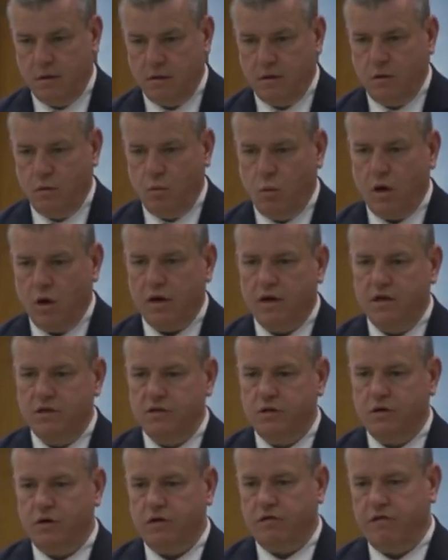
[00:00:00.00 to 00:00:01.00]
You know, what
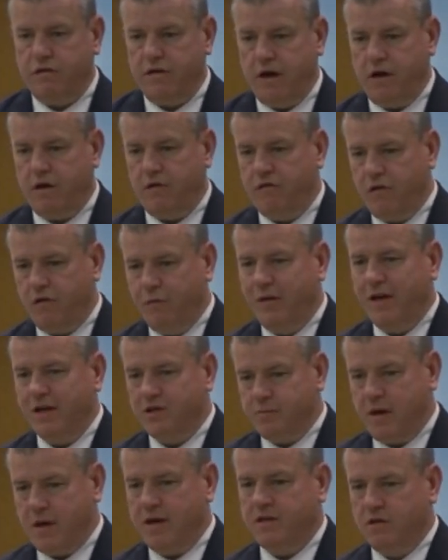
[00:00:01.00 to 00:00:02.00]
is there to fear from the
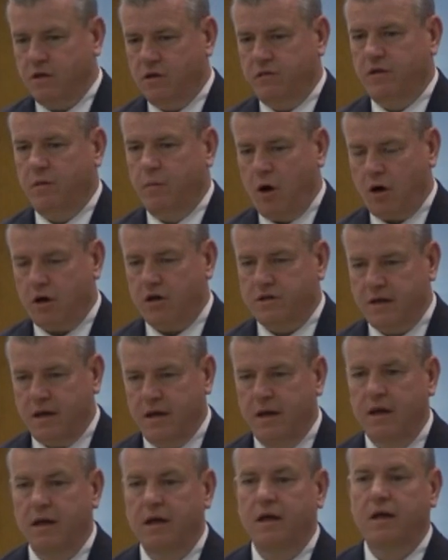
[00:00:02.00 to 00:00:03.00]
expression of democracy